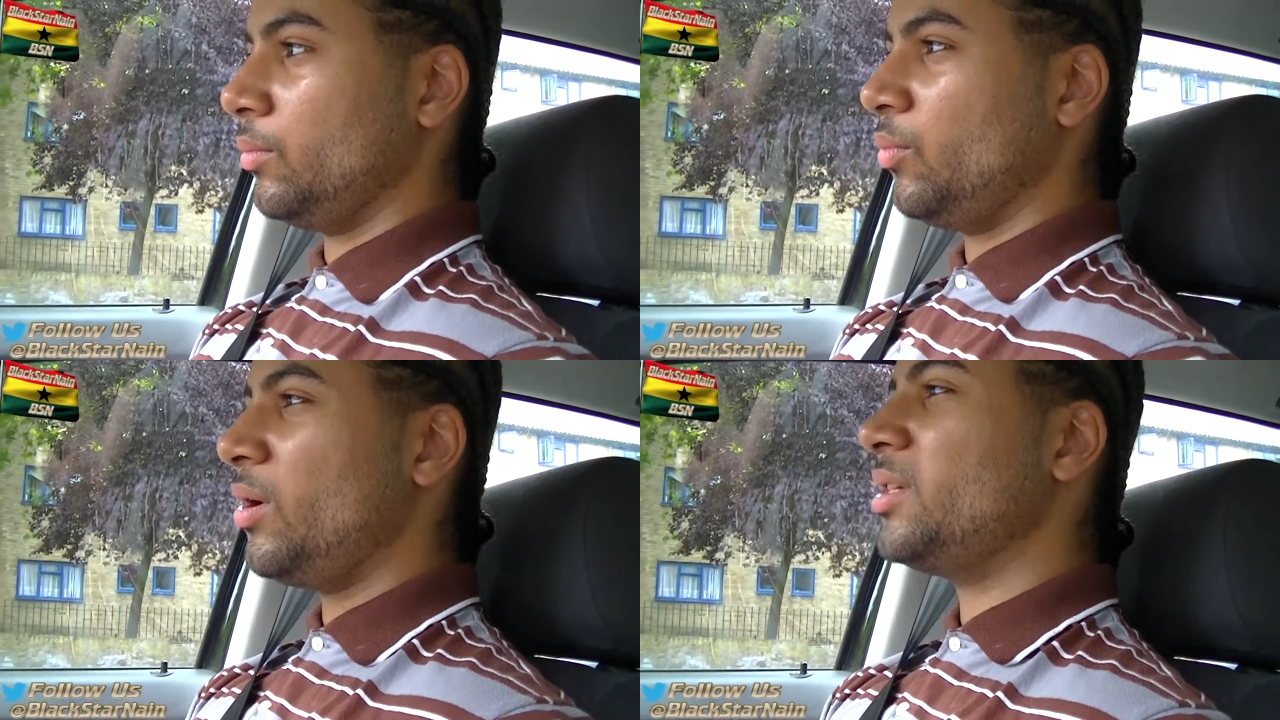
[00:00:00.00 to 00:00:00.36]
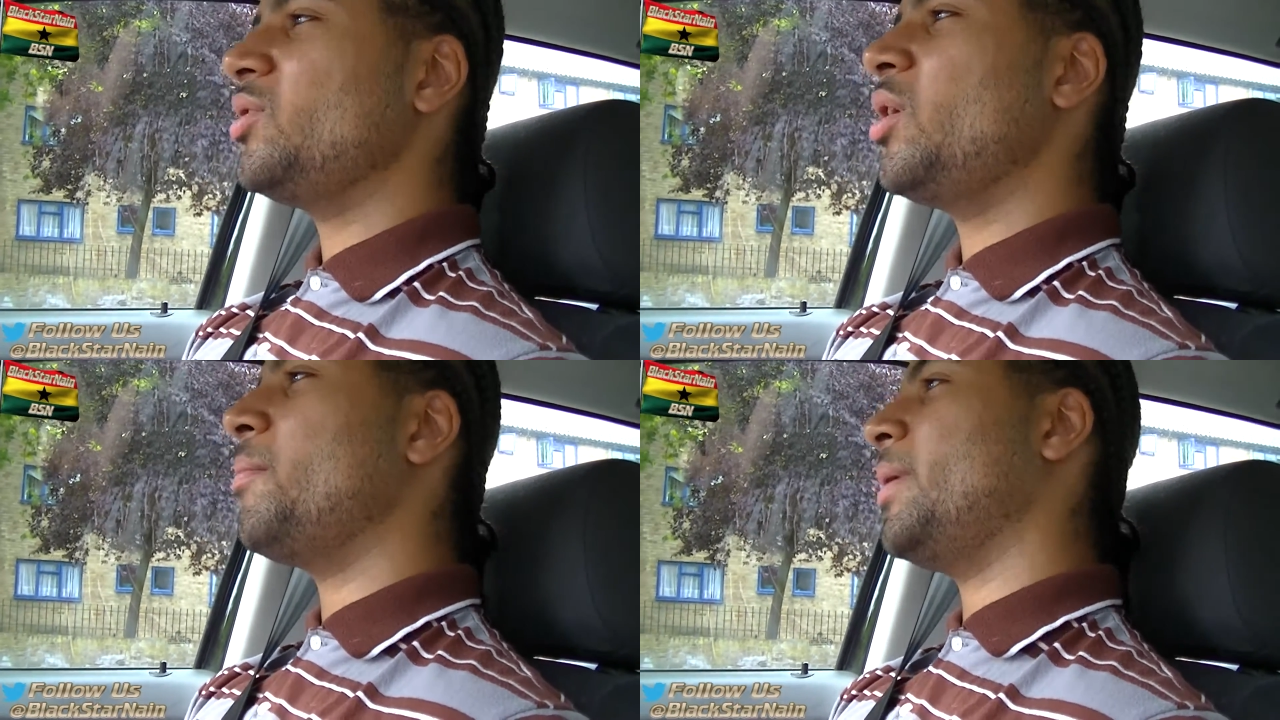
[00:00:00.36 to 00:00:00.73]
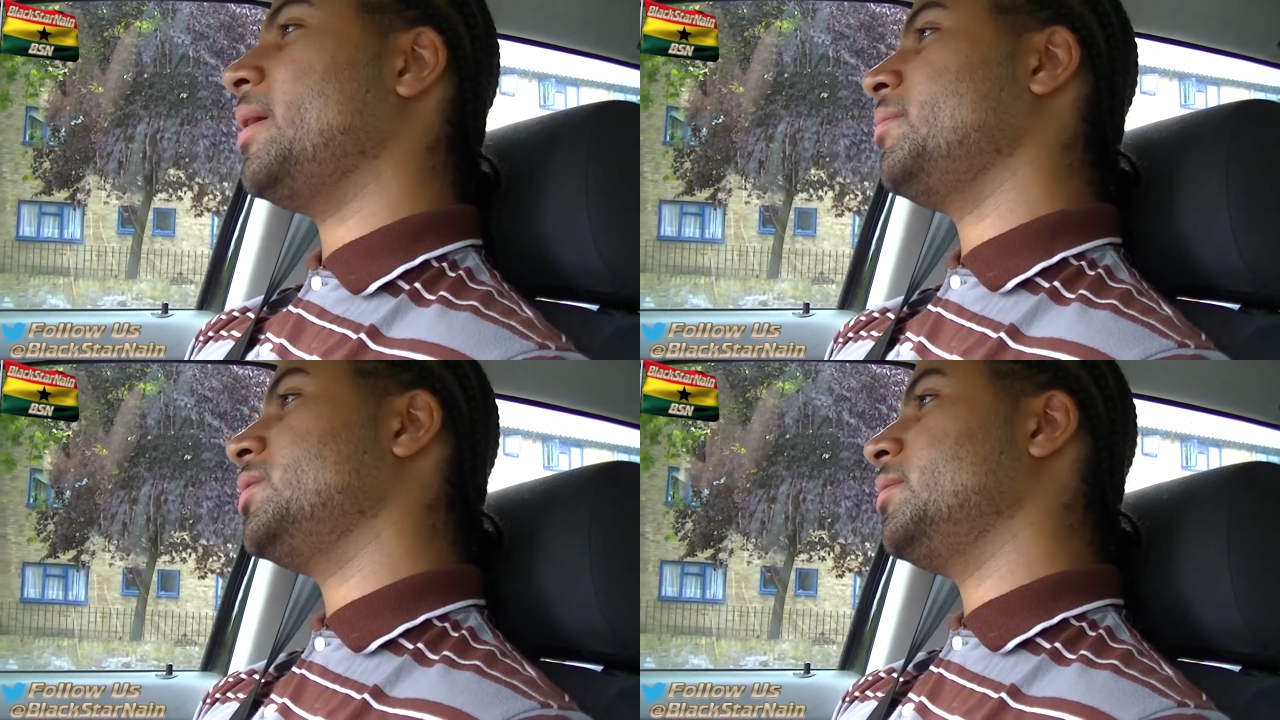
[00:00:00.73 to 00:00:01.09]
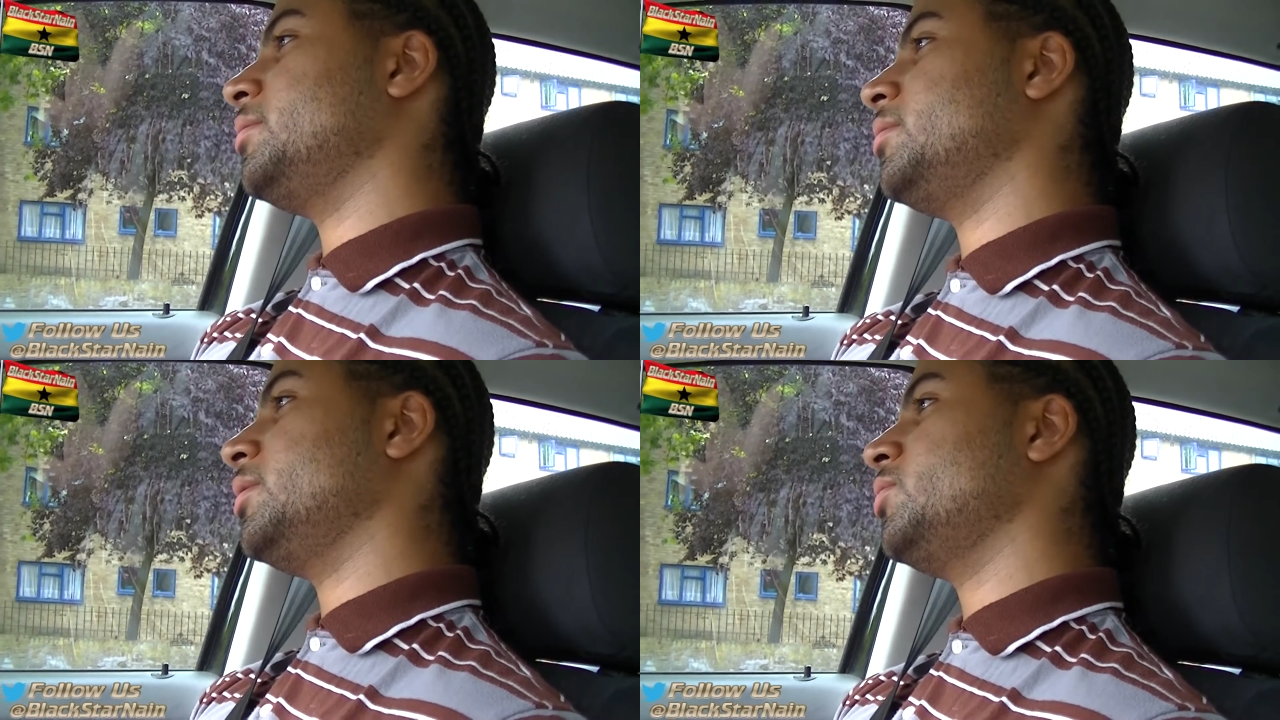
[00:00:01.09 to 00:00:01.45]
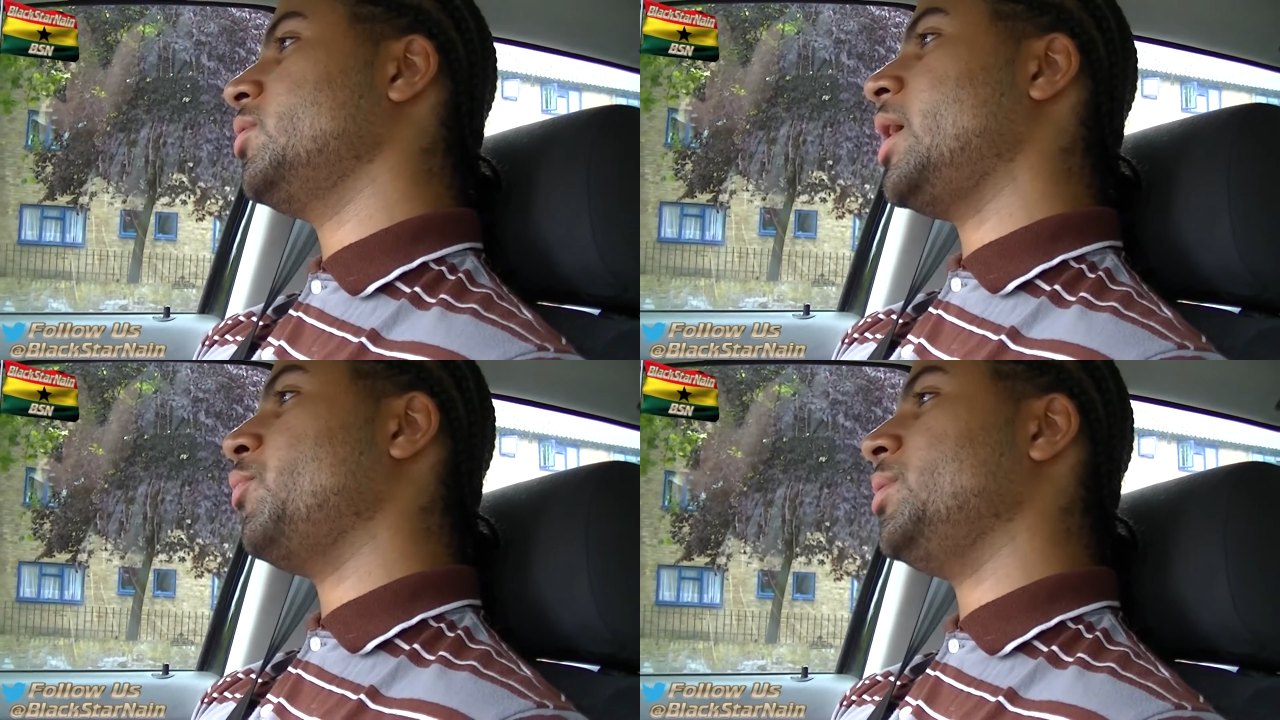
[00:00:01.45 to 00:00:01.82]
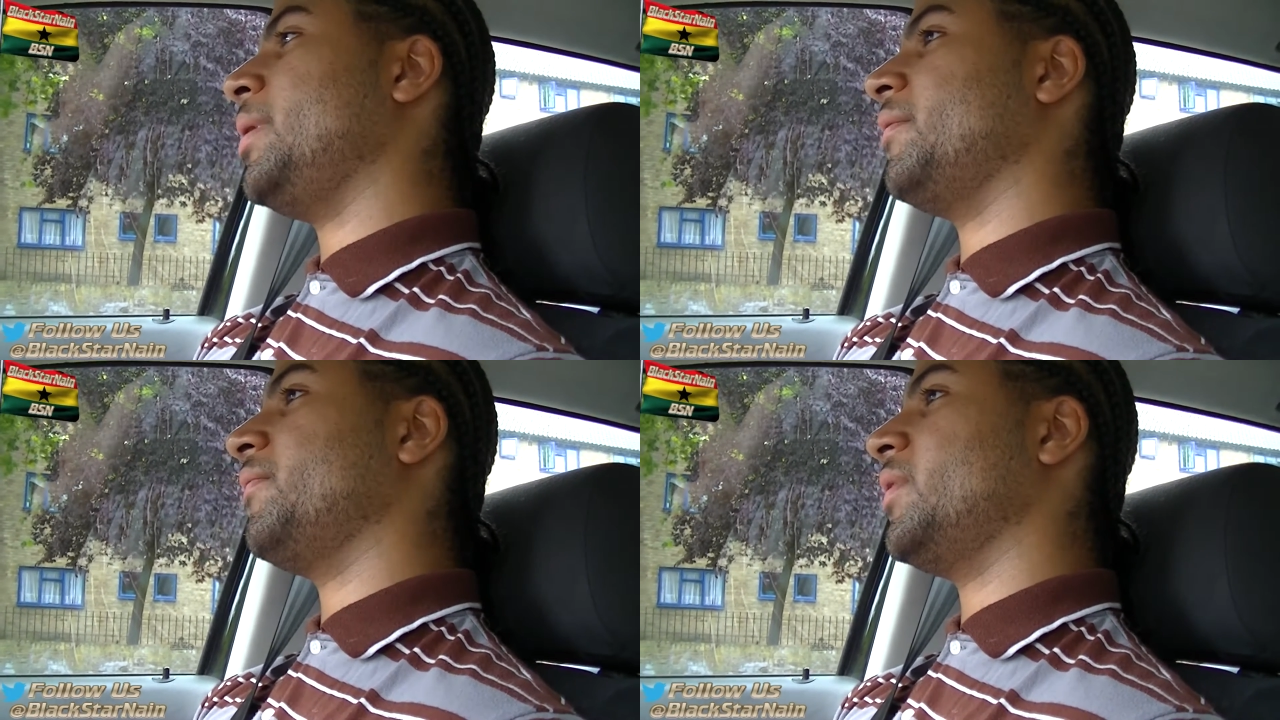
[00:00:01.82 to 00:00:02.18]
well, it's not a bet. It's, it's not like we
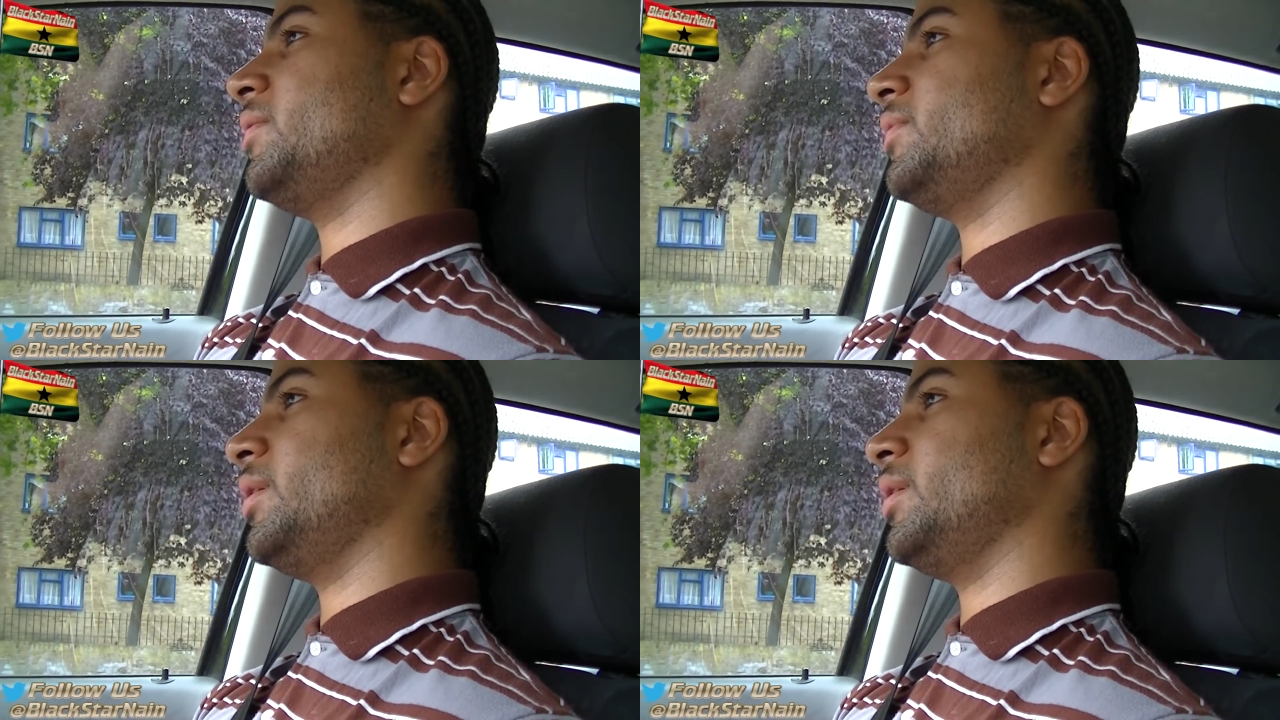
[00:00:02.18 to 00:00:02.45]
make fun of